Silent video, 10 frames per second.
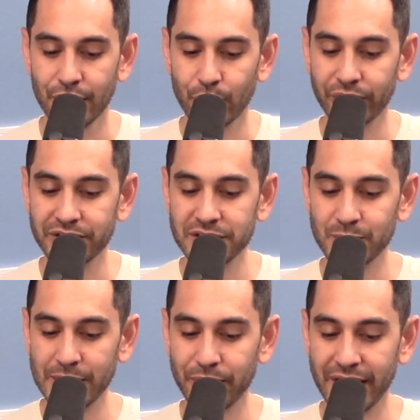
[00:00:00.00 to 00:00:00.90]
Religious
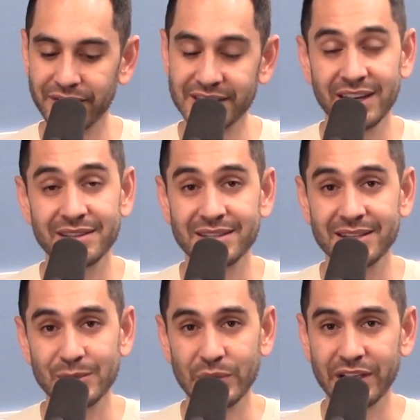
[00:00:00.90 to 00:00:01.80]
people have a tendency
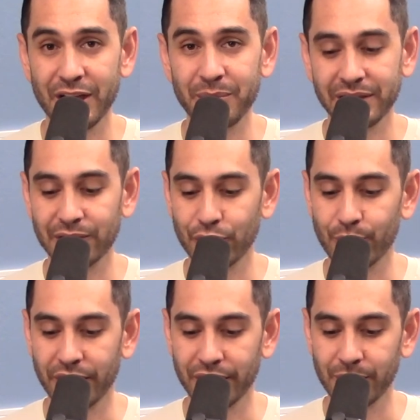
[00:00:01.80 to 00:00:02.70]
to become like the
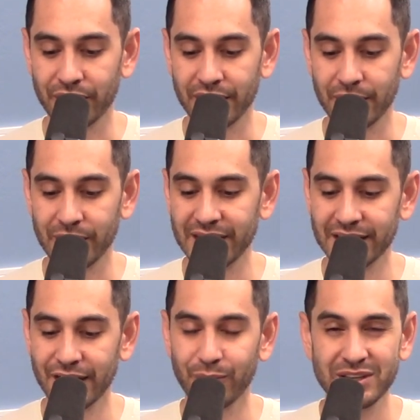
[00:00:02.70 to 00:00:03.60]
Qumran community. We think
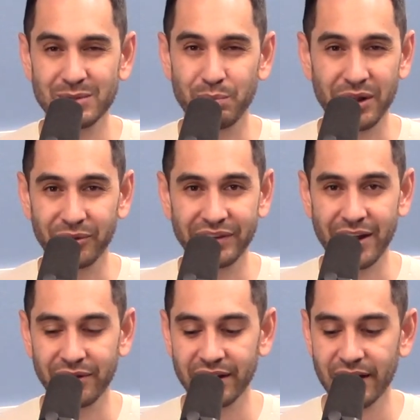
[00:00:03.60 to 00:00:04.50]
that if we just buckle
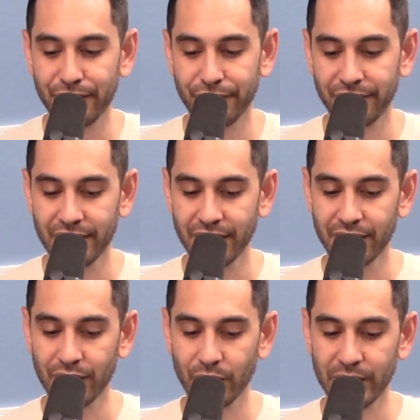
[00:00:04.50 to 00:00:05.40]
down enough,
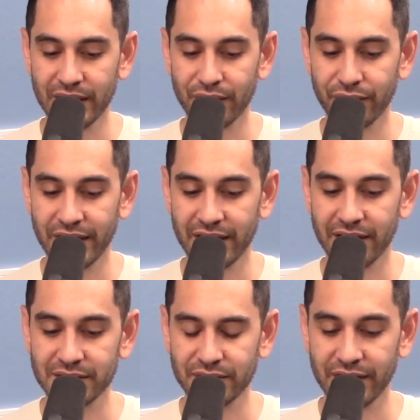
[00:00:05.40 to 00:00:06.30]
we can invite
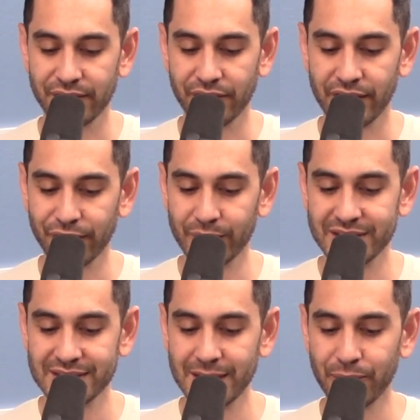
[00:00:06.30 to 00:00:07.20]
God's favor. And if we
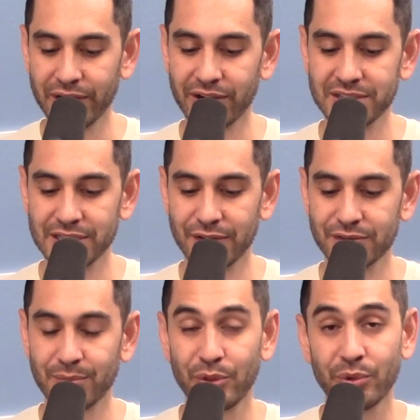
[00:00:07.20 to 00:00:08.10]
separate ourselves
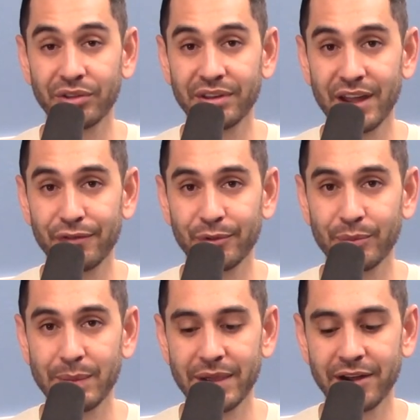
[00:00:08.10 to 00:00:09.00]
from the world enough, it will
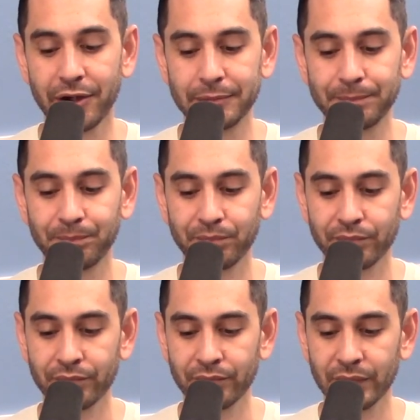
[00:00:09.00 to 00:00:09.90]
be better.
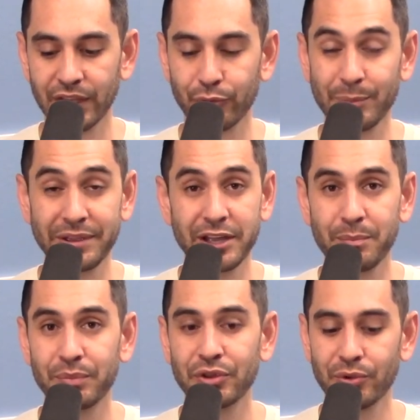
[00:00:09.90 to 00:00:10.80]
If we
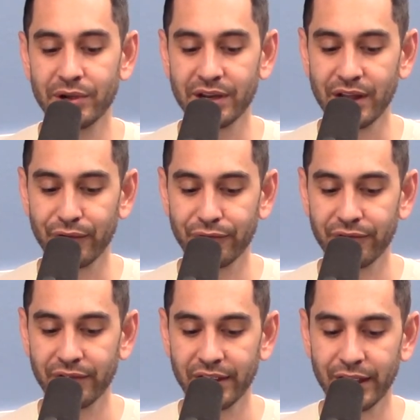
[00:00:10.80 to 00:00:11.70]
become pure
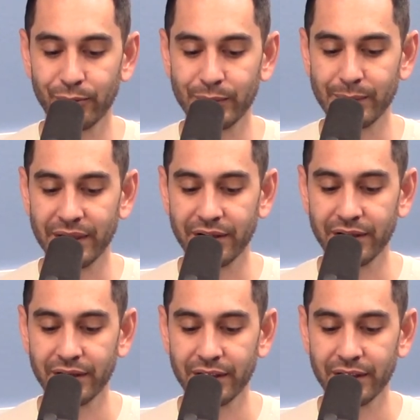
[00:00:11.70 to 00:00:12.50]
enough, it will be better.